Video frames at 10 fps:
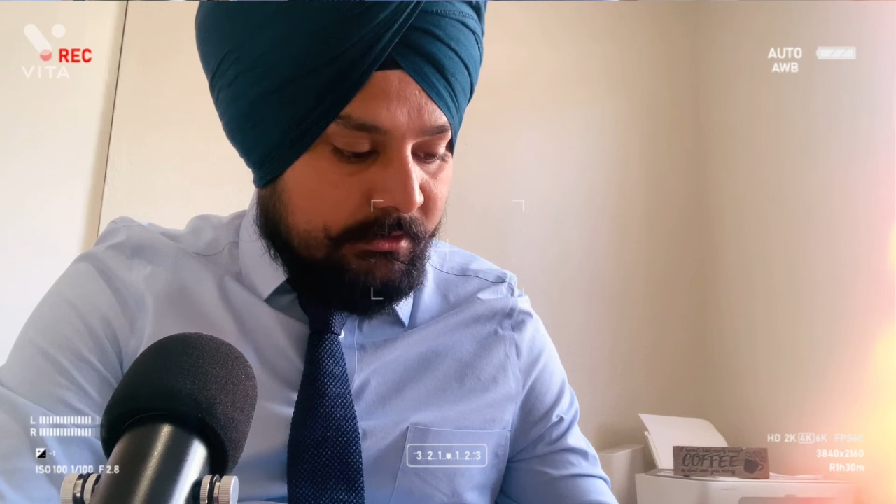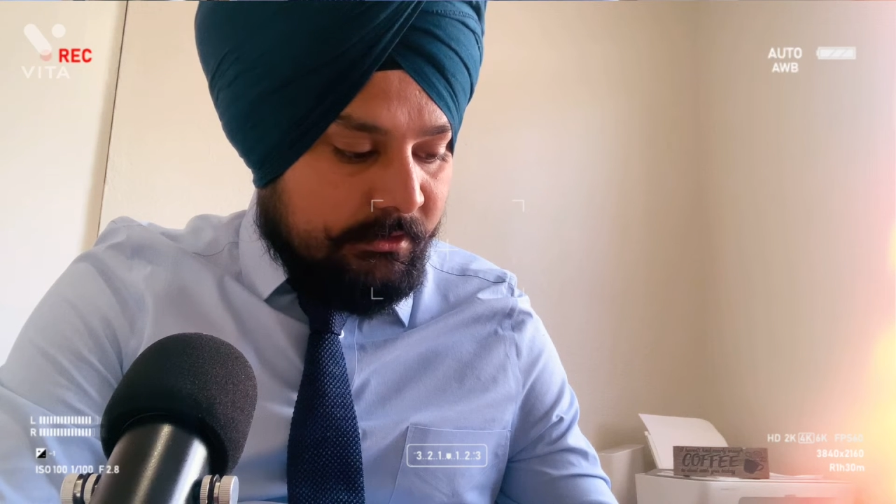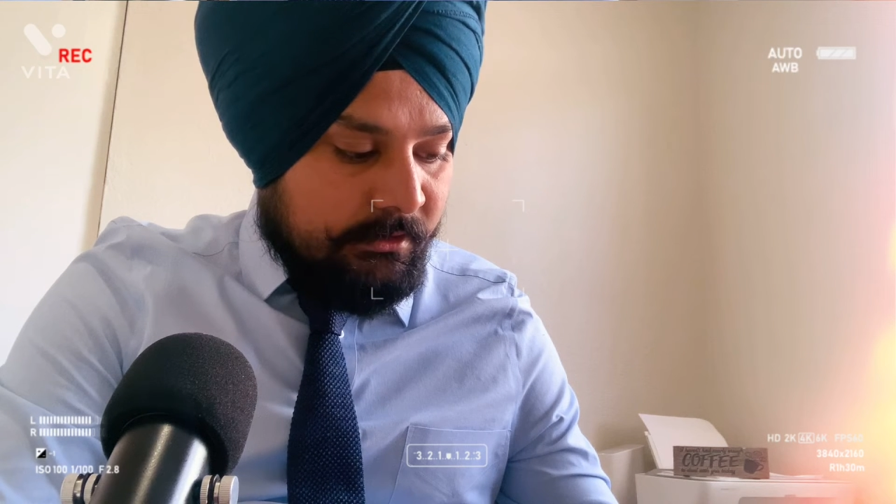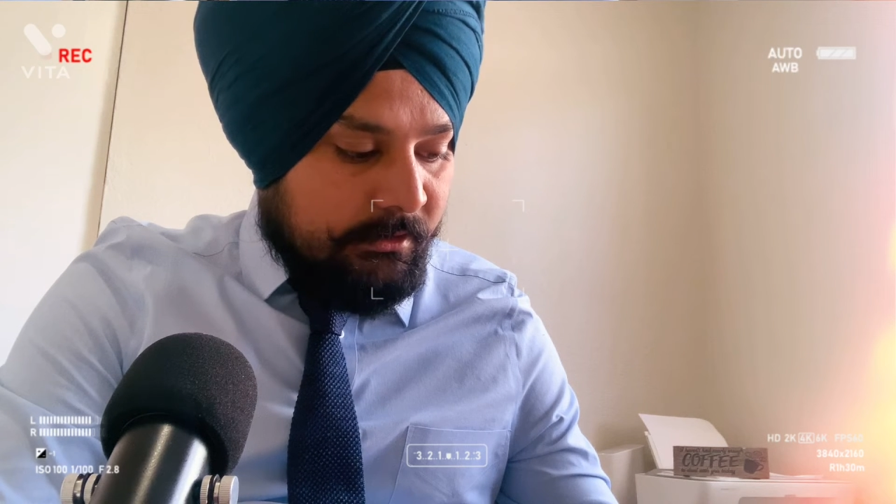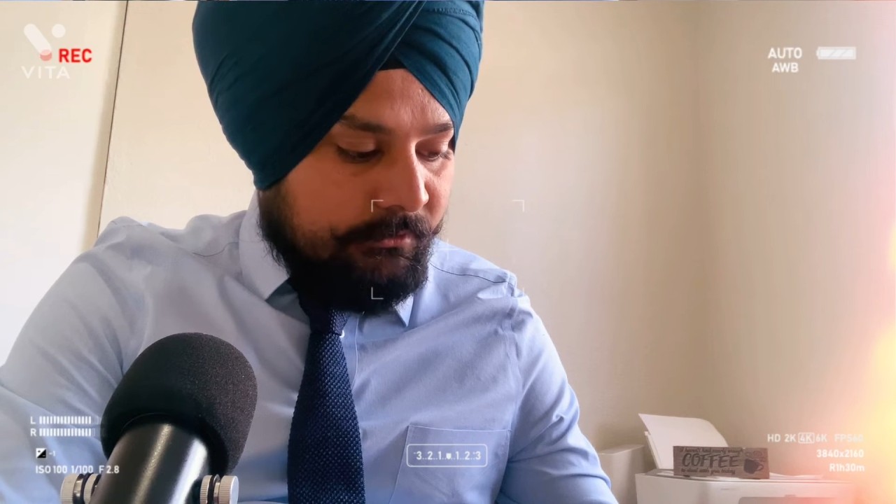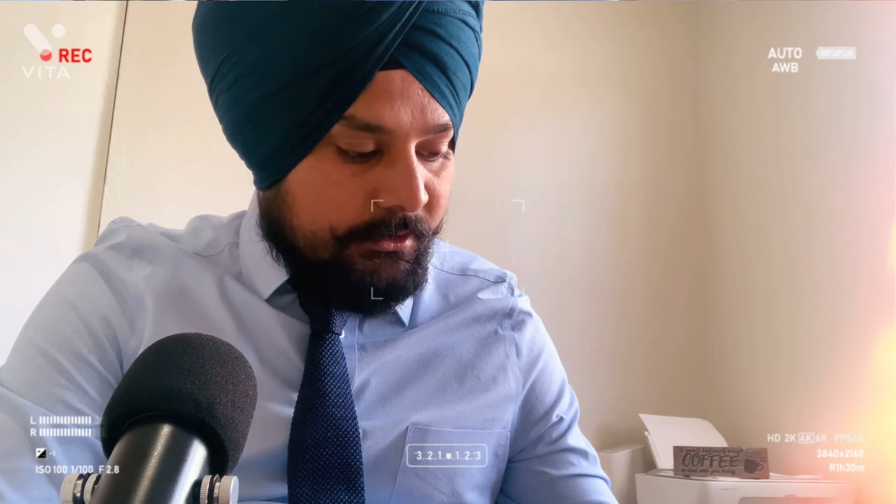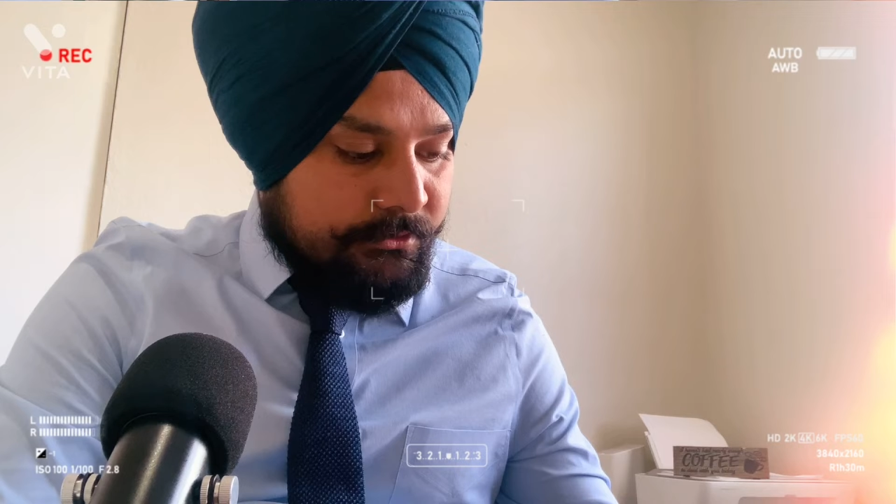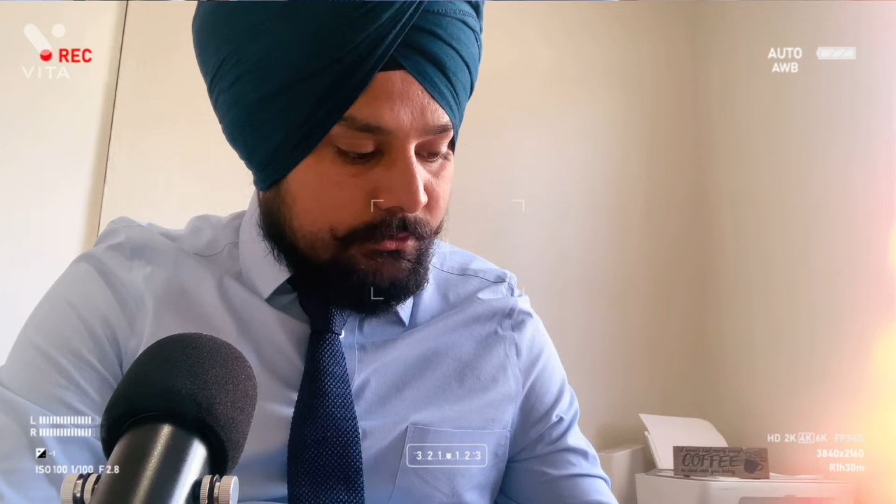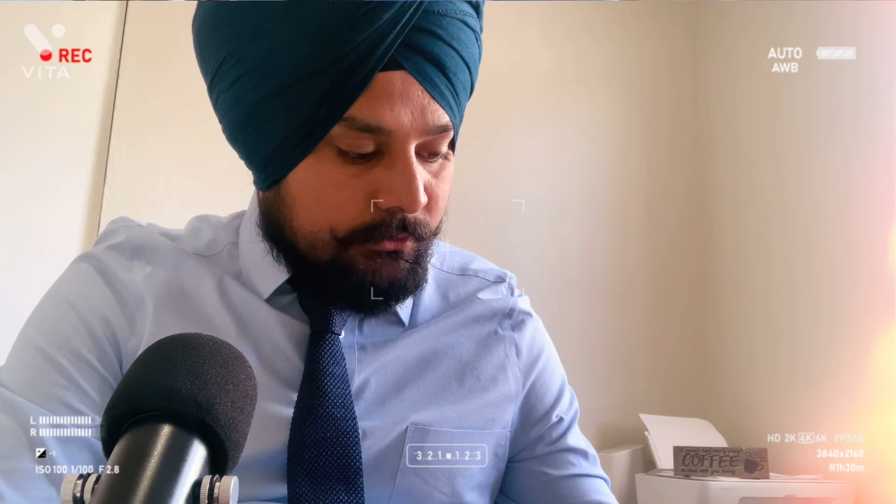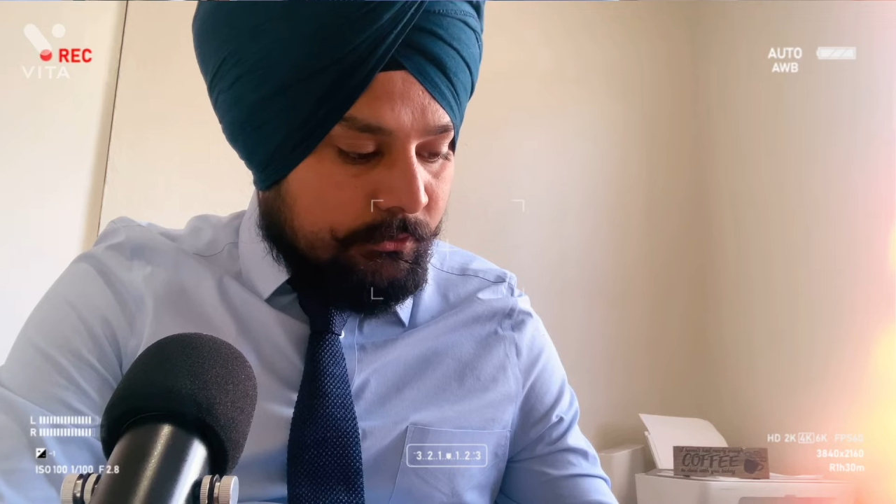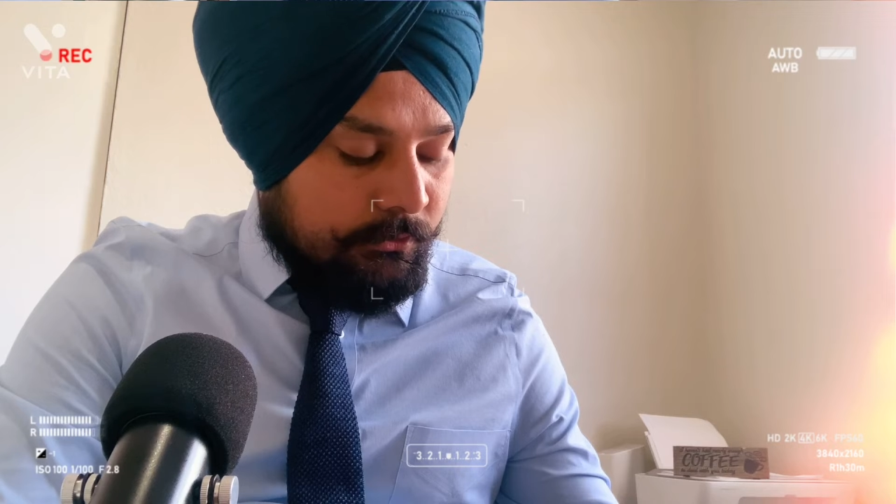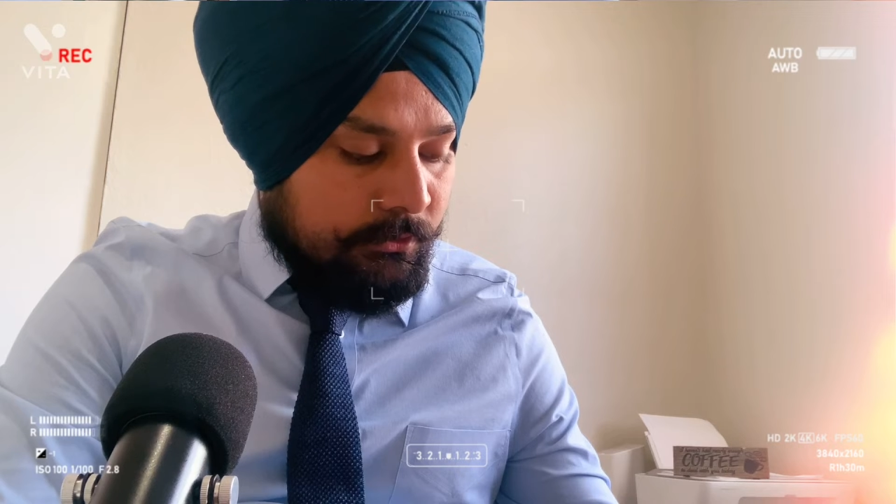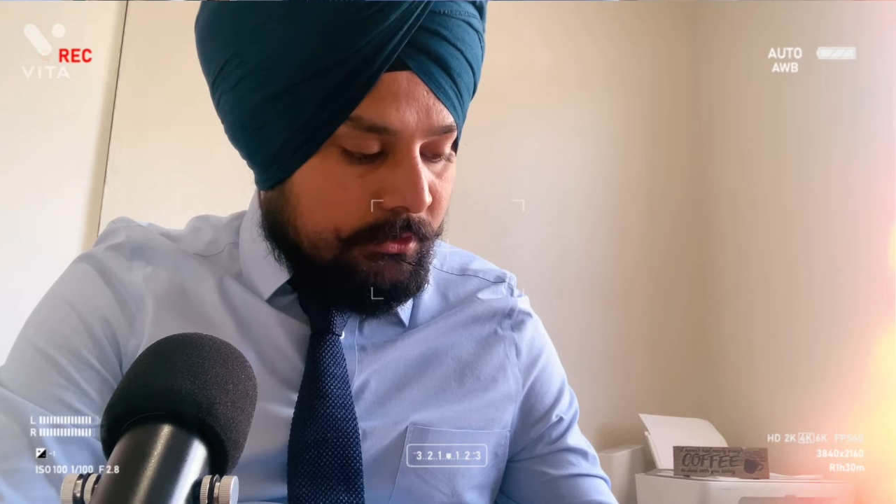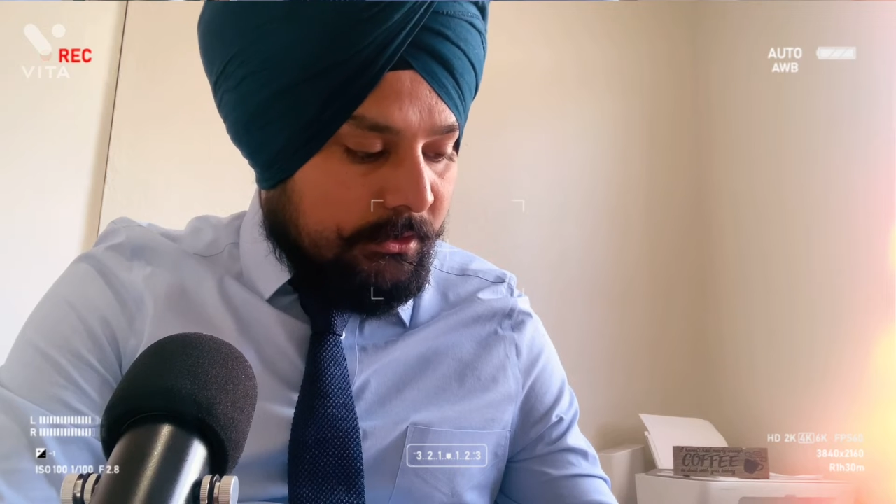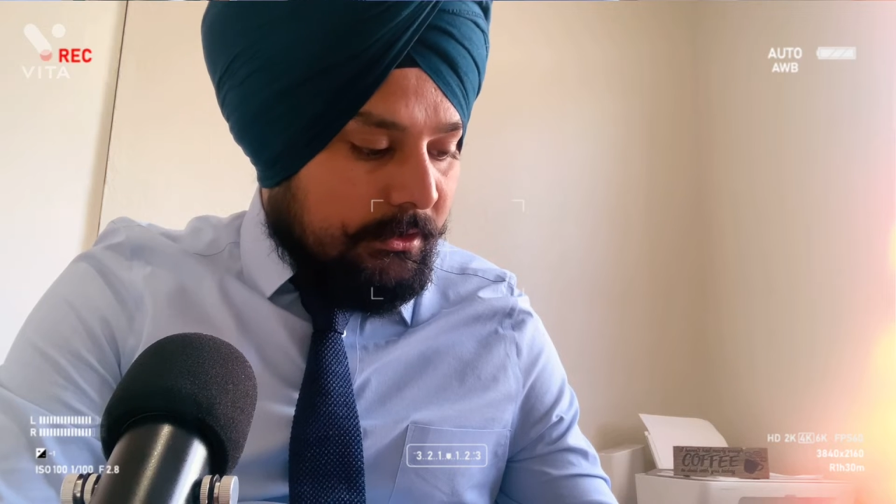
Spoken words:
10, 11 and so on.